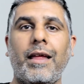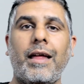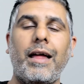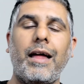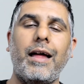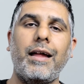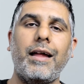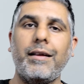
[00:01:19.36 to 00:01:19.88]

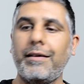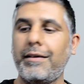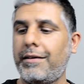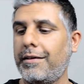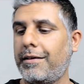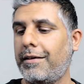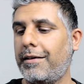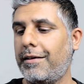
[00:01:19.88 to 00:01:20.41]

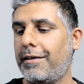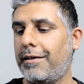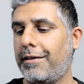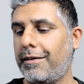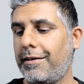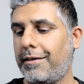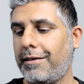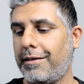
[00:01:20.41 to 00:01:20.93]
And
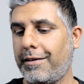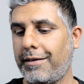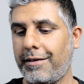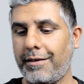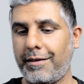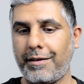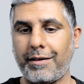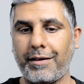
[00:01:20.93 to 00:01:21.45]

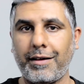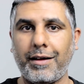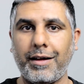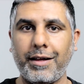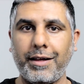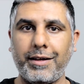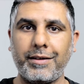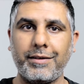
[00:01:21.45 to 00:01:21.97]

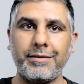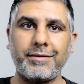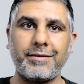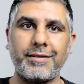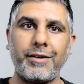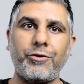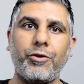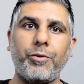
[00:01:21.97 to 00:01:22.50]
I can
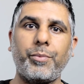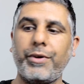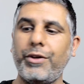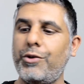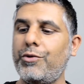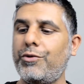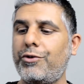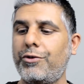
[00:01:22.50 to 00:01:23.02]
set up
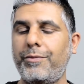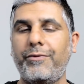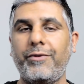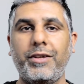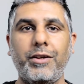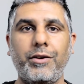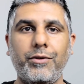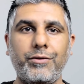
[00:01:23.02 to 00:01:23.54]
YouTube
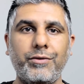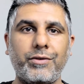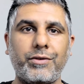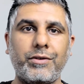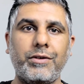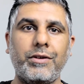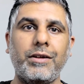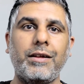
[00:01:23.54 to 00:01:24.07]

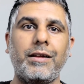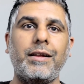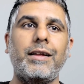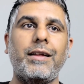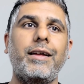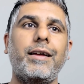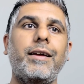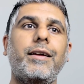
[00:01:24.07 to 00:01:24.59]
videos
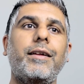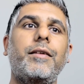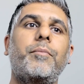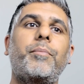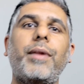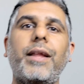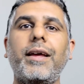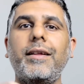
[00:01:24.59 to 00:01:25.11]
in
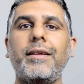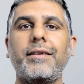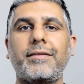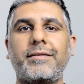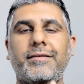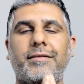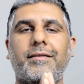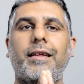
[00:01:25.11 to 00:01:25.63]

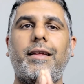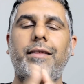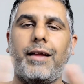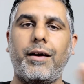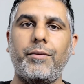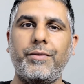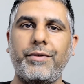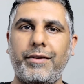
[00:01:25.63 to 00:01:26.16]
playlists, and
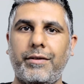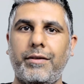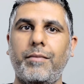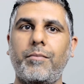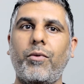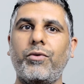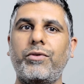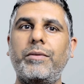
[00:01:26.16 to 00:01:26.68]
that was the
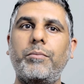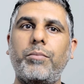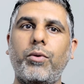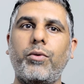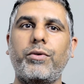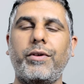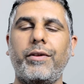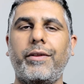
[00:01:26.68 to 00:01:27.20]
most
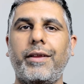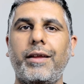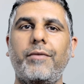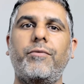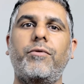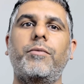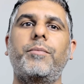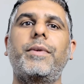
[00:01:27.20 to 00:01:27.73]
important
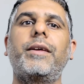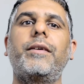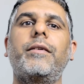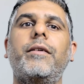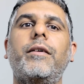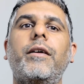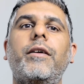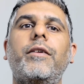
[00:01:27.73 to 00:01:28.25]
thing for
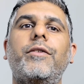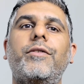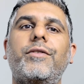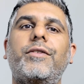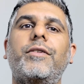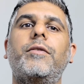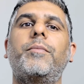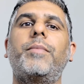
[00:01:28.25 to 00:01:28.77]
me, to
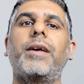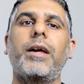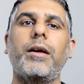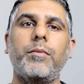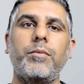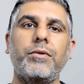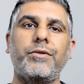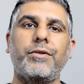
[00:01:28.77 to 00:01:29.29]
still be
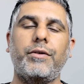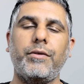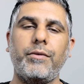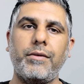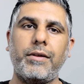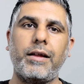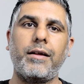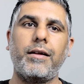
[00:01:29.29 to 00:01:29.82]
able to
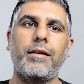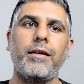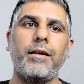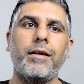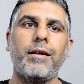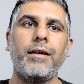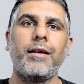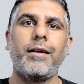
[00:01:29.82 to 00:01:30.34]
do that.
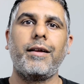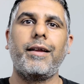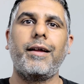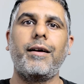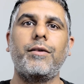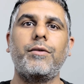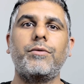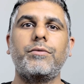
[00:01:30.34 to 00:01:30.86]

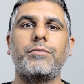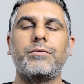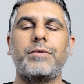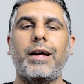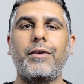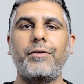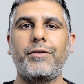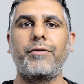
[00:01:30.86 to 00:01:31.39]
Now,
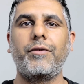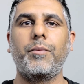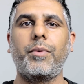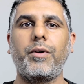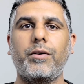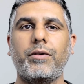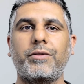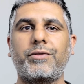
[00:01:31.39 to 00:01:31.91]
out of the
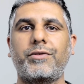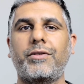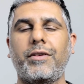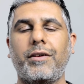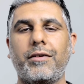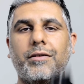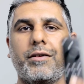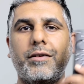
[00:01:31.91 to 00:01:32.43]
box,
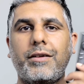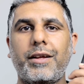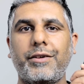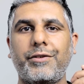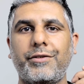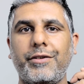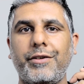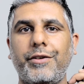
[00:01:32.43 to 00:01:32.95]
I can't
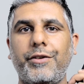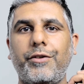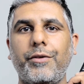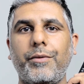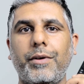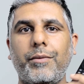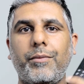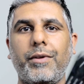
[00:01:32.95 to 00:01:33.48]
actually
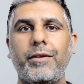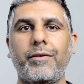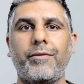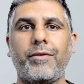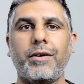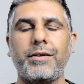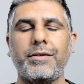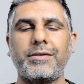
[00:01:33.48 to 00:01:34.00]
do it with the
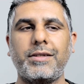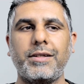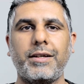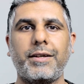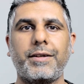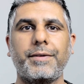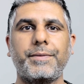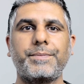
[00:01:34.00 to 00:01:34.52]
Fire
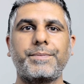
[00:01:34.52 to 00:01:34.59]
Stick,